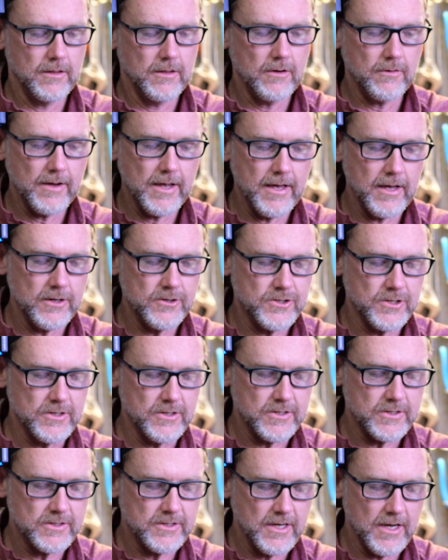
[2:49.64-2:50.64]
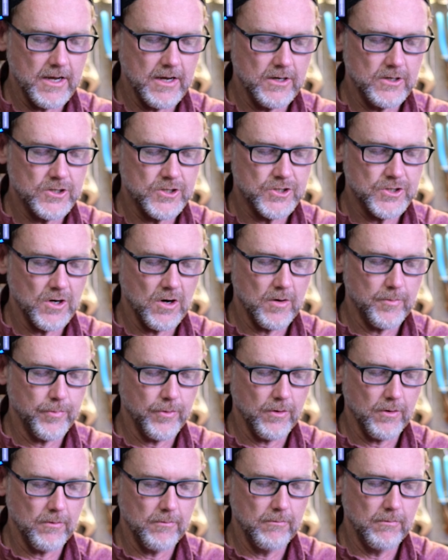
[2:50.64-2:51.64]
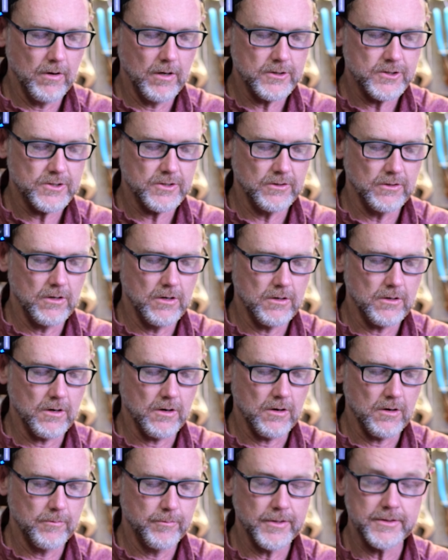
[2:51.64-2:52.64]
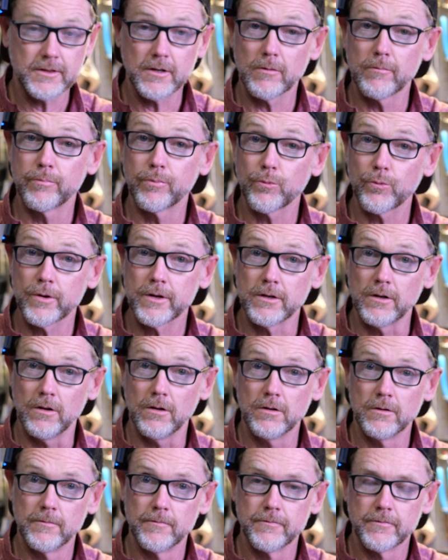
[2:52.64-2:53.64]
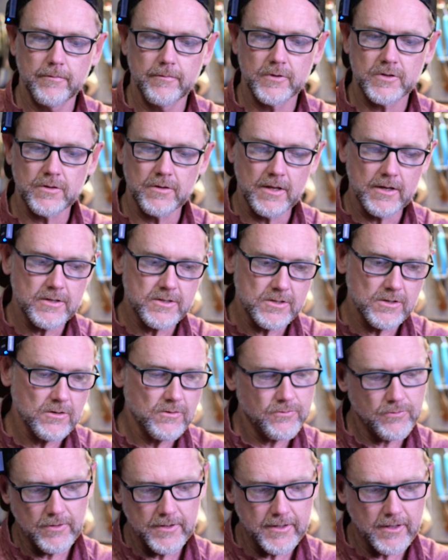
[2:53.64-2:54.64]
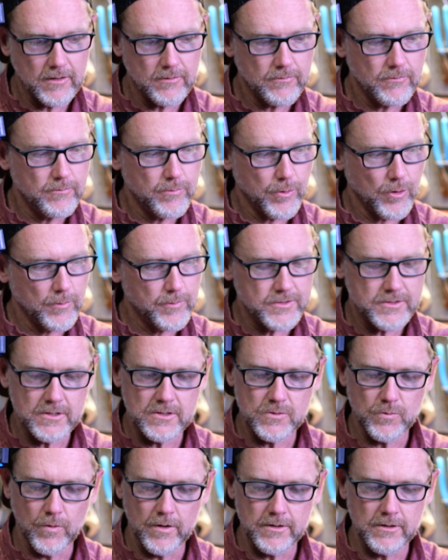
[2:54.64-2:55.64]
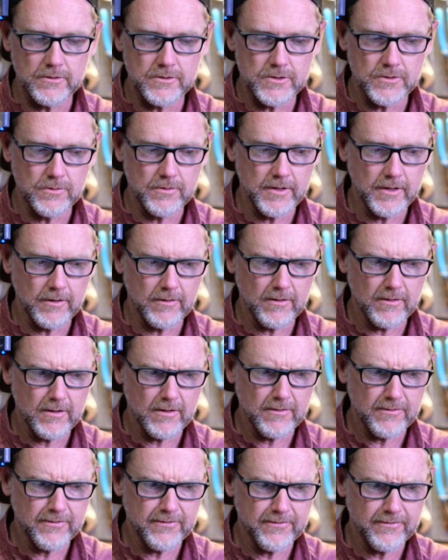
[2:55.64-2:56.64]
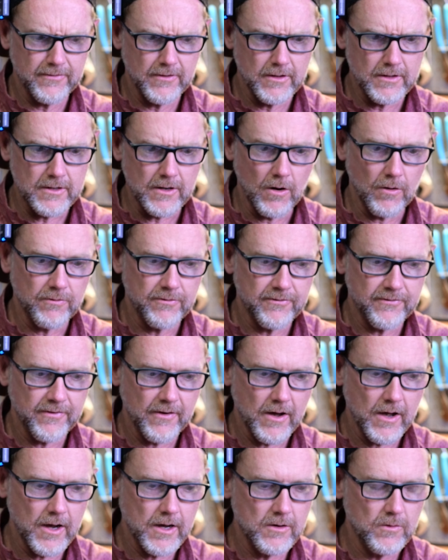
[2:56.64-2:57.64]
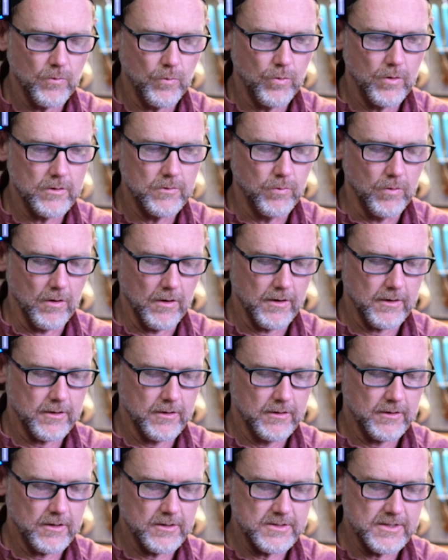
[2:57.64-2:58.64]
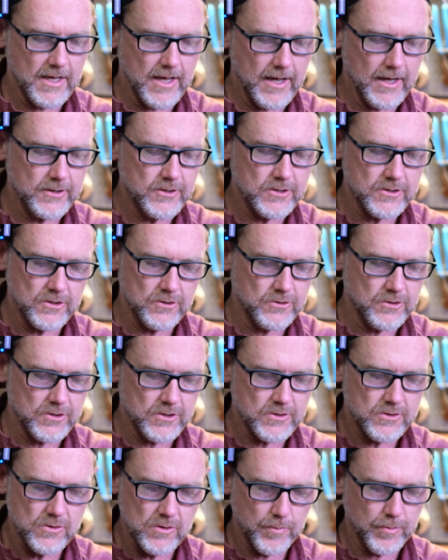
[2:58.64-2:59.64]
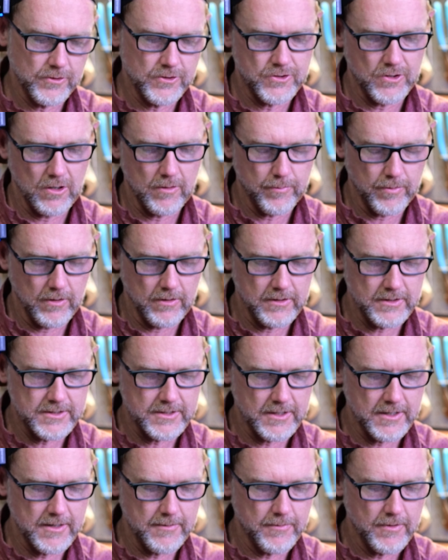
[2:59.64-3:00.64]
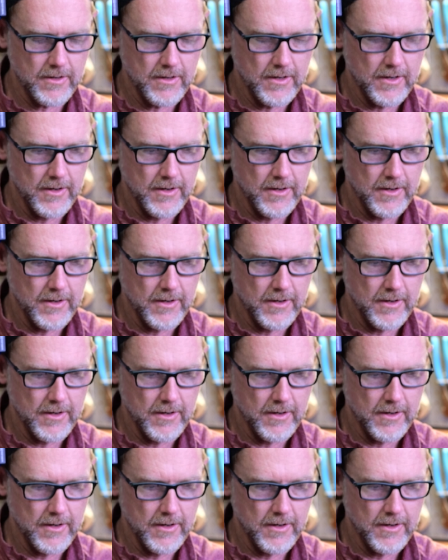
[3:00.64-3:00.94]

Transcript: their edges stay sharper much longer, but they're brittle. So they serve really good purposes when you're doing, fine woodwork, because the edges are just super sharp all the time.